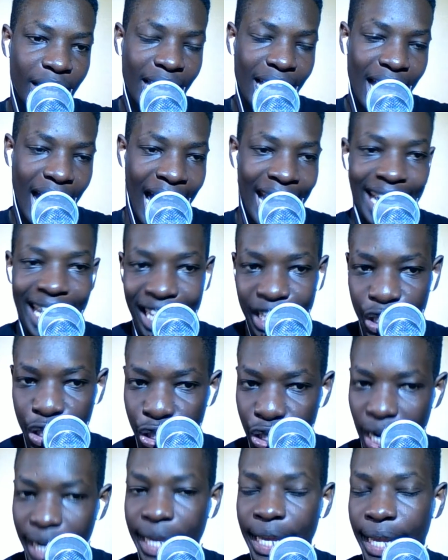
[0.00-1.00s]
and a
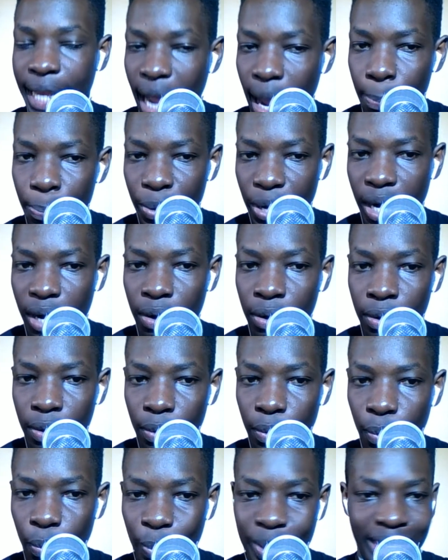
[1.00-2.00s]
shaky Gabriel
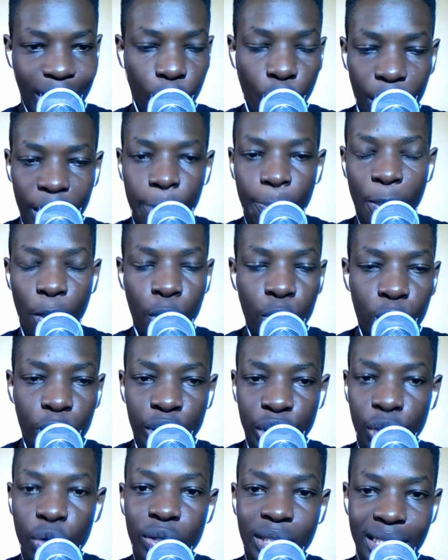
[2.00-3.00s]
with a goalkeeper who
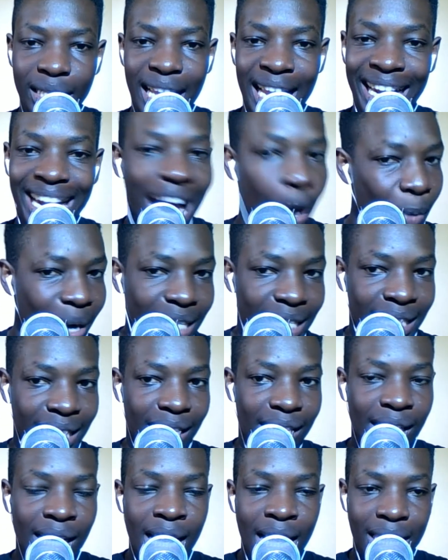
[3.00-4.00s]
is not a
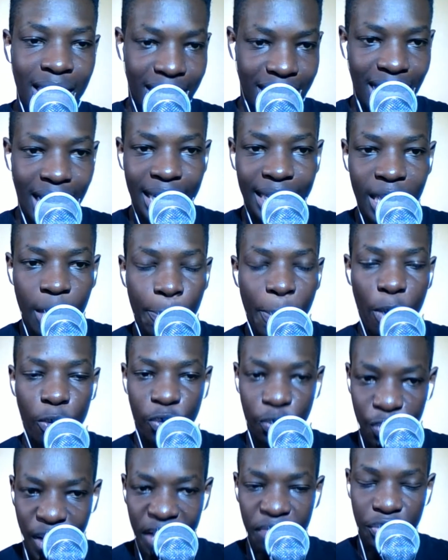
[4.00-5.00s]
guarantee that can keep out
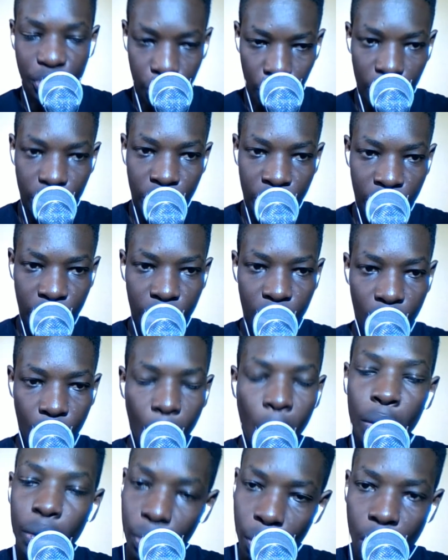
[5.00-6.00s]
five shots
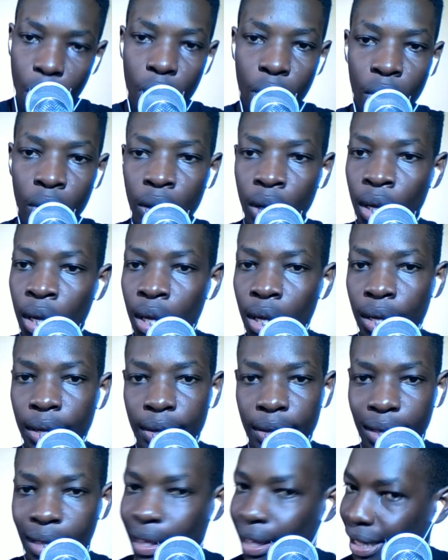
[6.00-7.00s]
on goal.
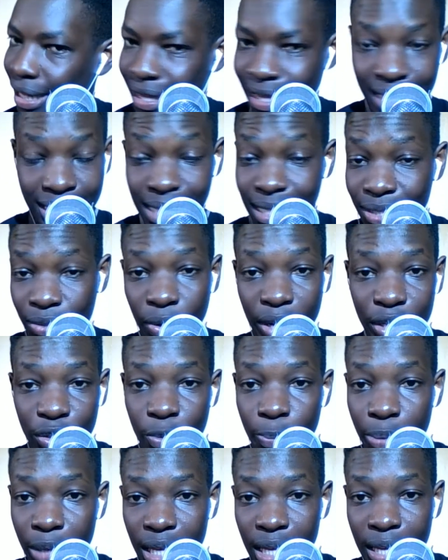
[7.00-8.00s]
This is going to
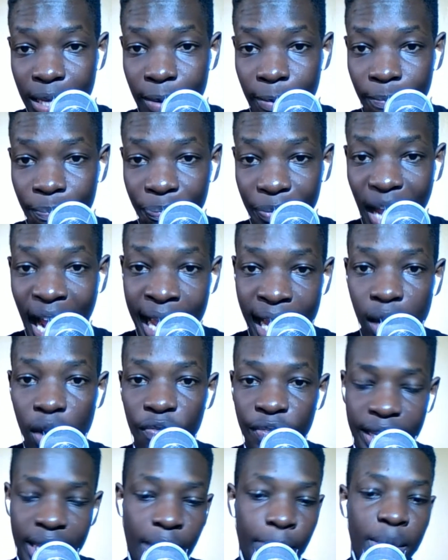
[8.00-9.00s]
be a hell of
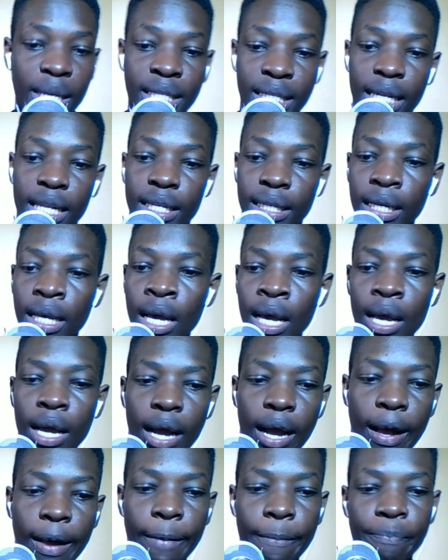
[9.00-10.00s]
a game, isn't it?
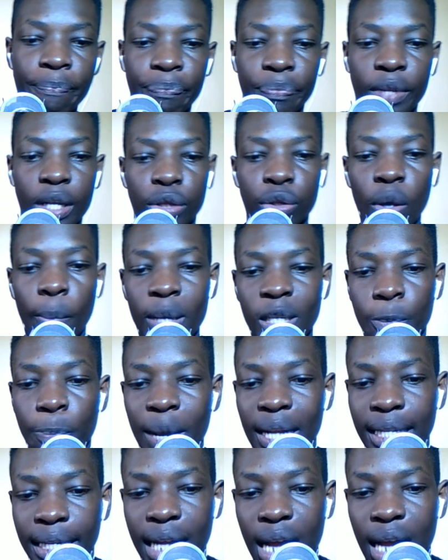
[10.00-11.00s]
Um, Thomas
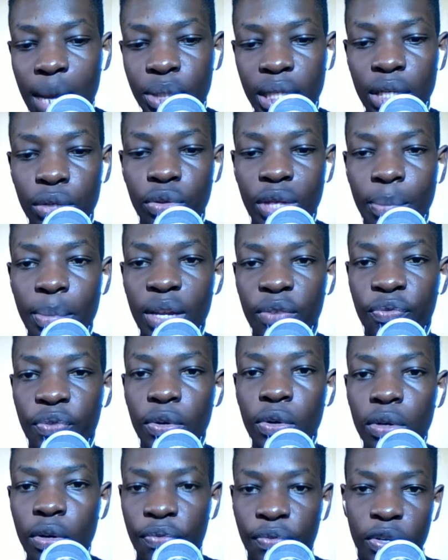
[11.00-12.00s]
Partey comes into the
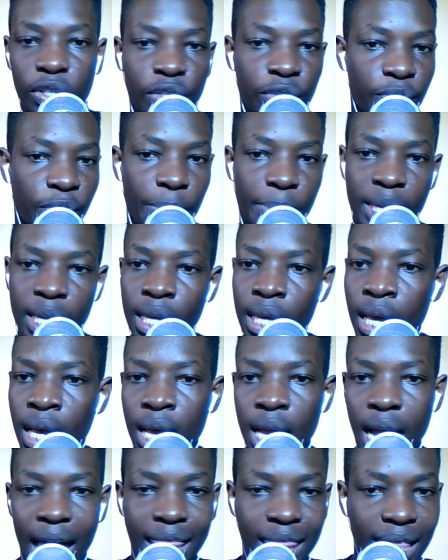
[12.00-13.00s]
midfield. Of course, for me,
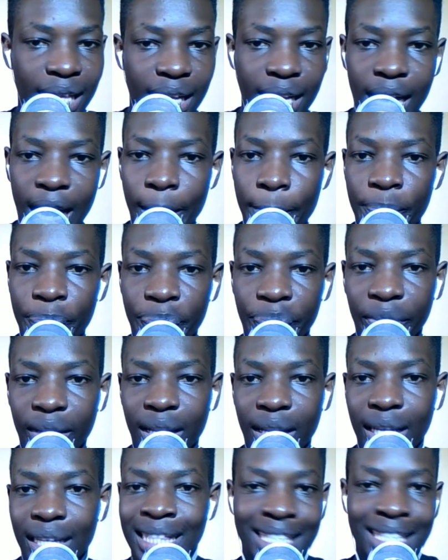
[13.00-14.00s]
I think um,
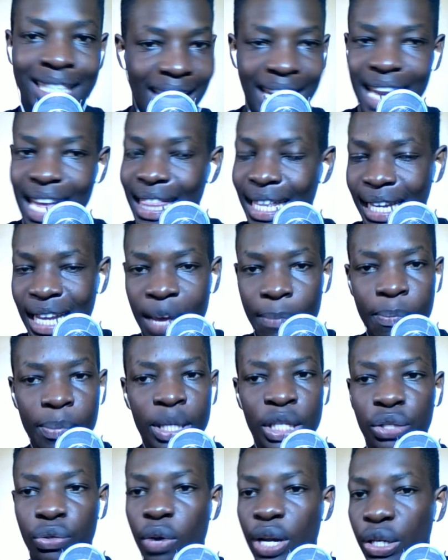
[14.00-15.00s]
this is another game
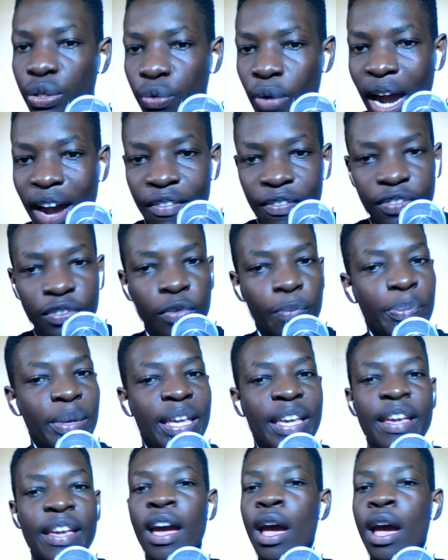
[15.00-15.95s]
he's going to have to be